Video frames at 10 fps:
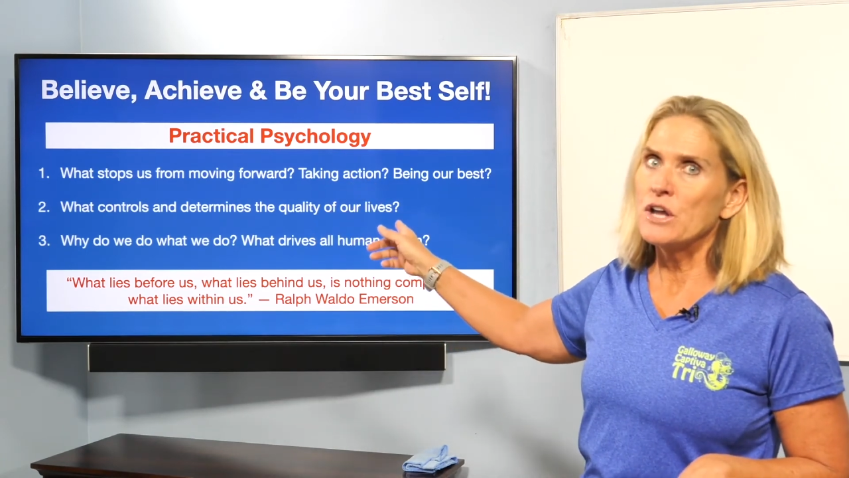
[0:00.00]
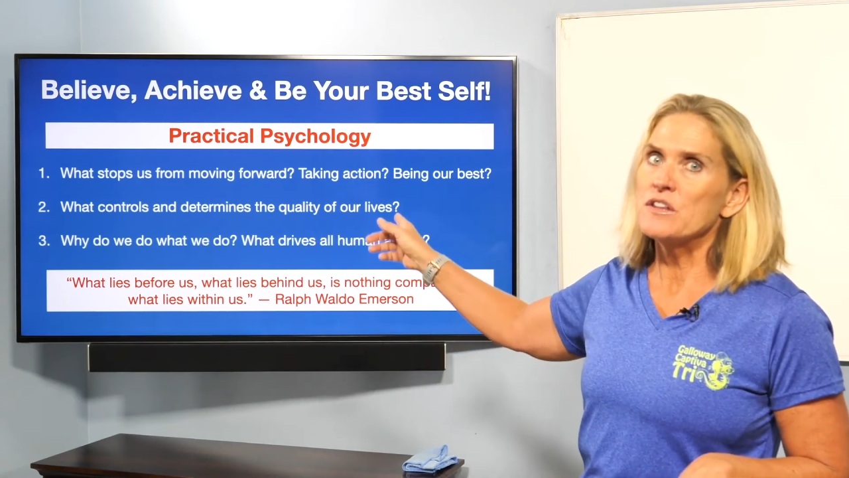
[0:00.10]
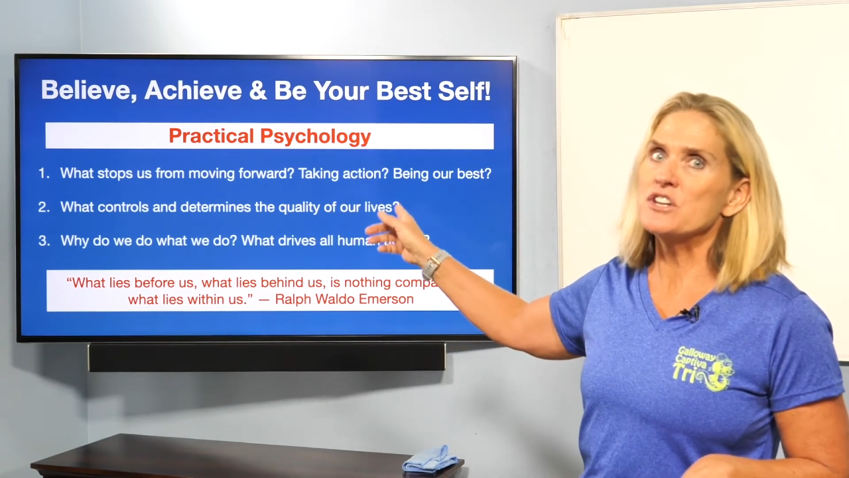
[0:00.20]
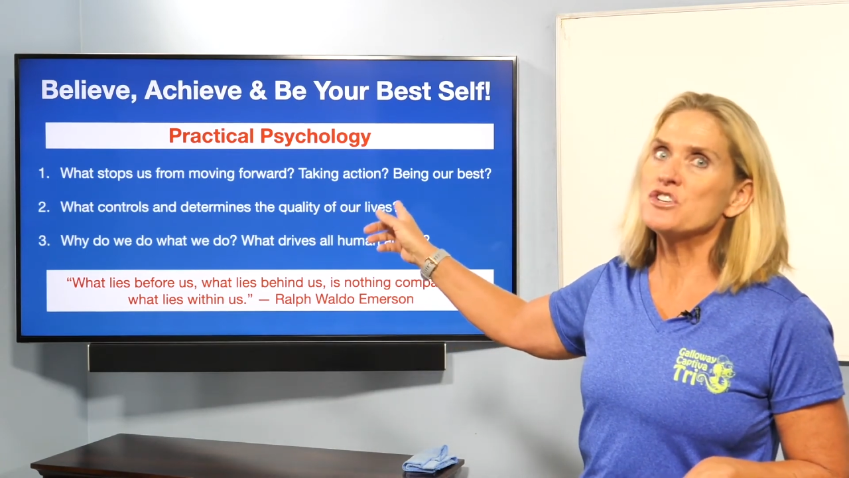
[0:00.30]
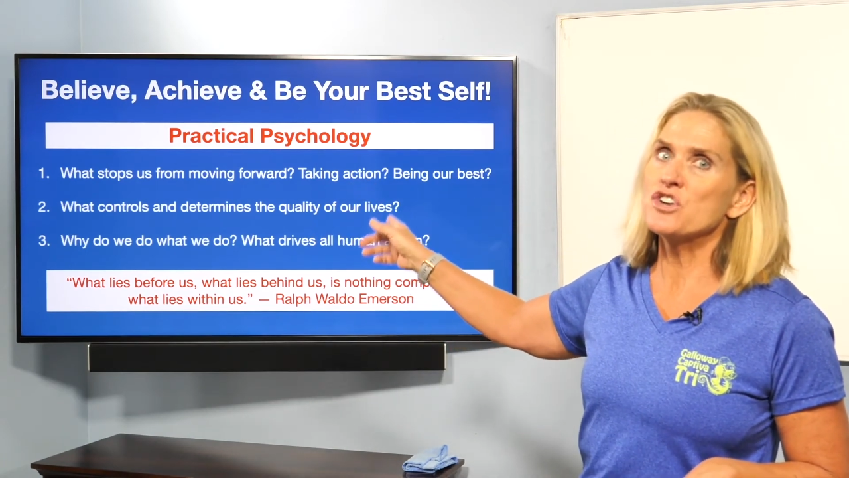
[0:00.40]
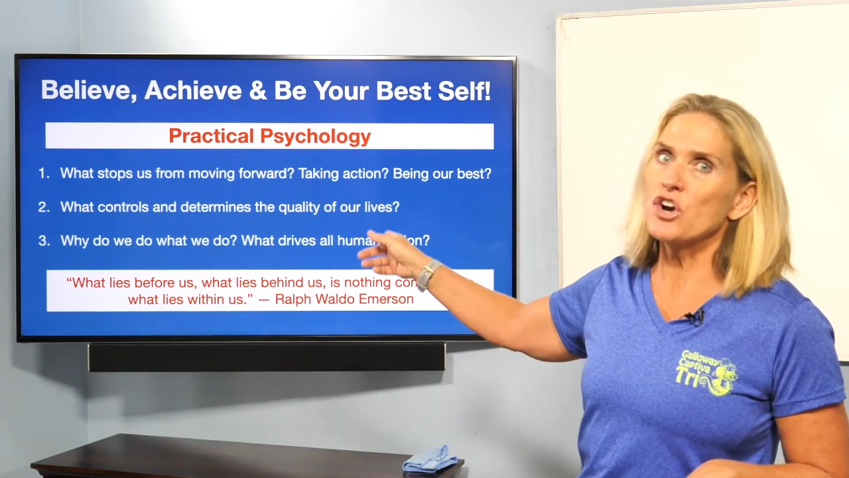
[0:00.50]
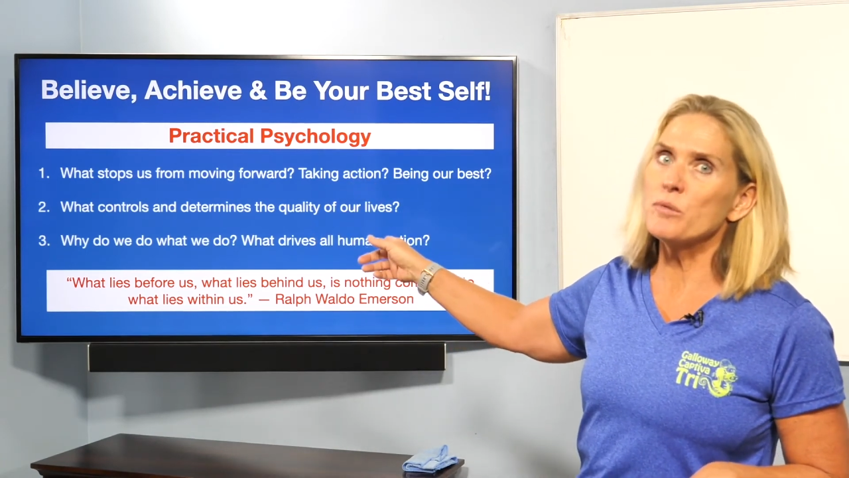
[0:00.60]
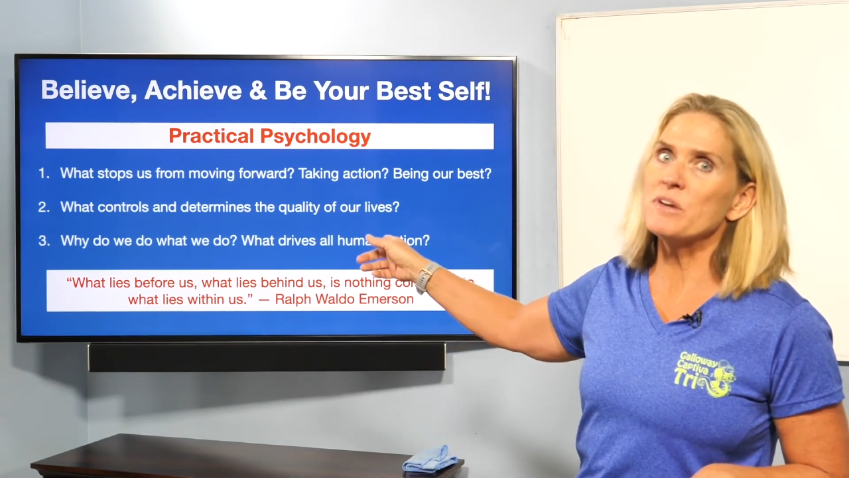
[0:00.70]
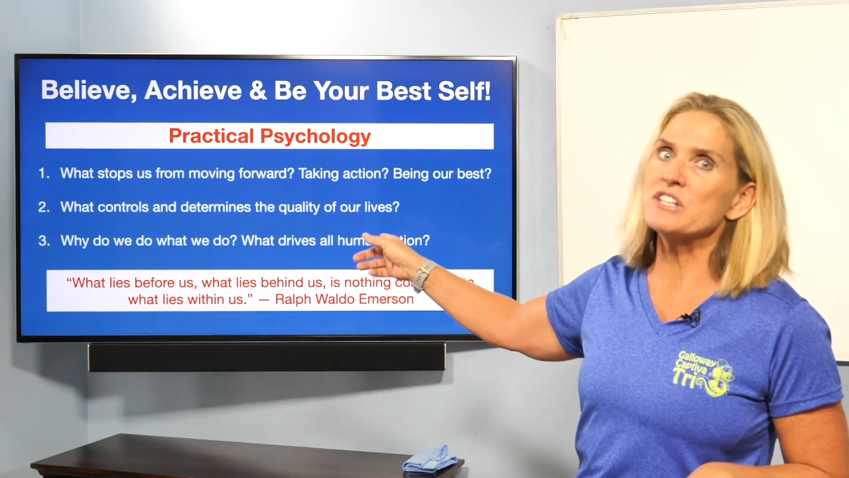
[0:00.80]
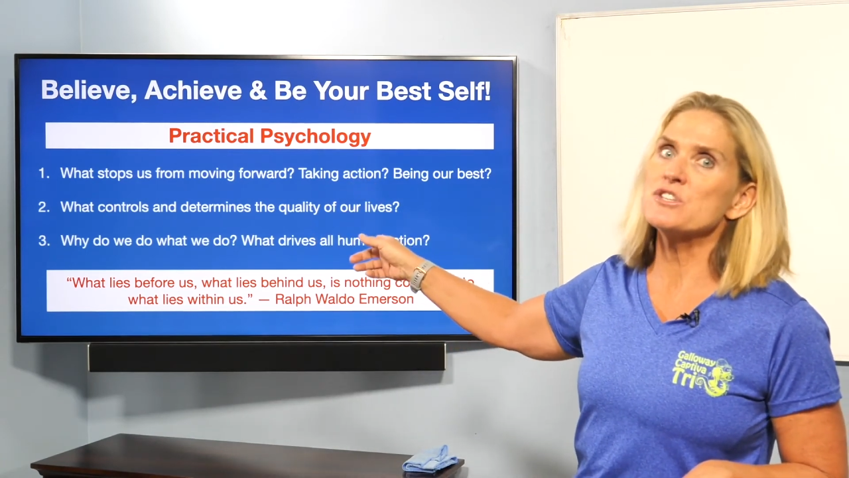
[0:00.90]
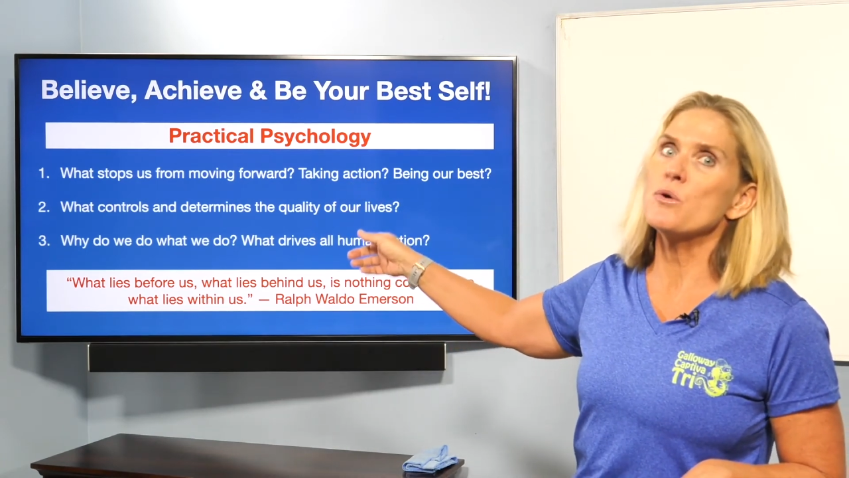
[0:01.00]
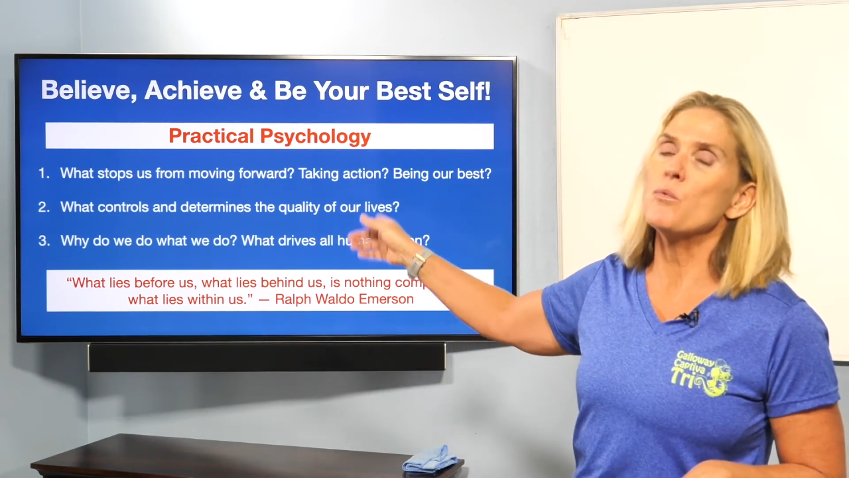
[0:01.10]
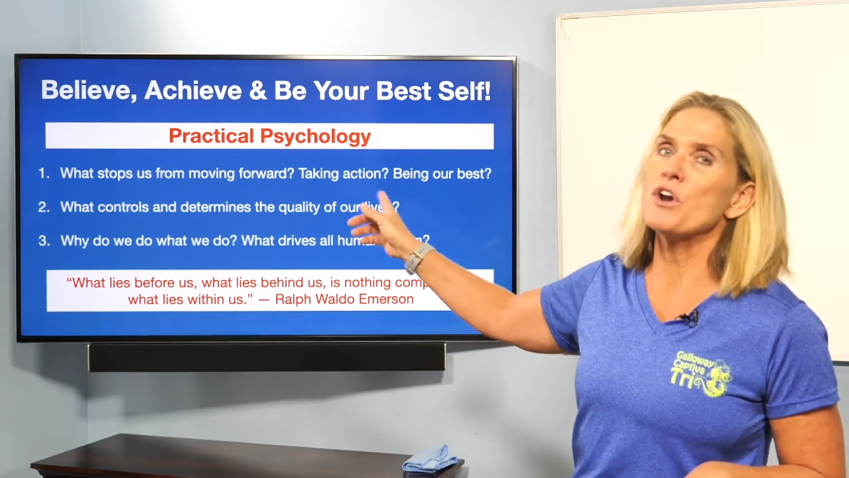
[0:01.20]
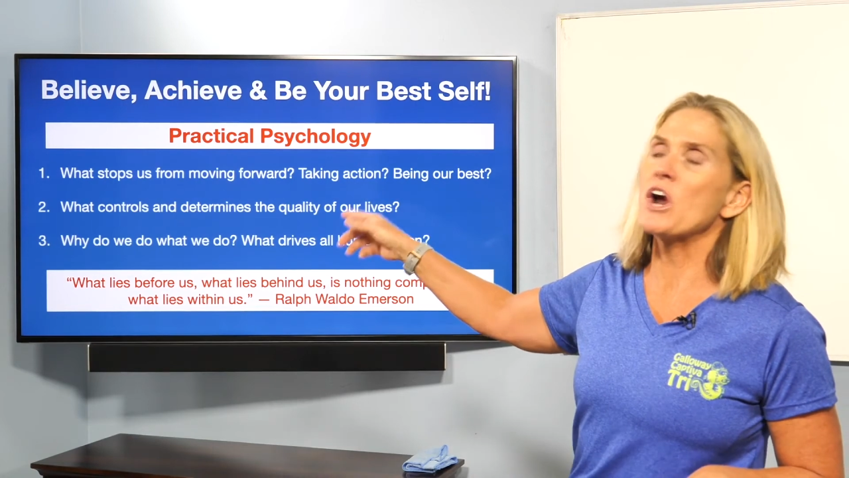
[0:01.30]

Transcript: that determines what our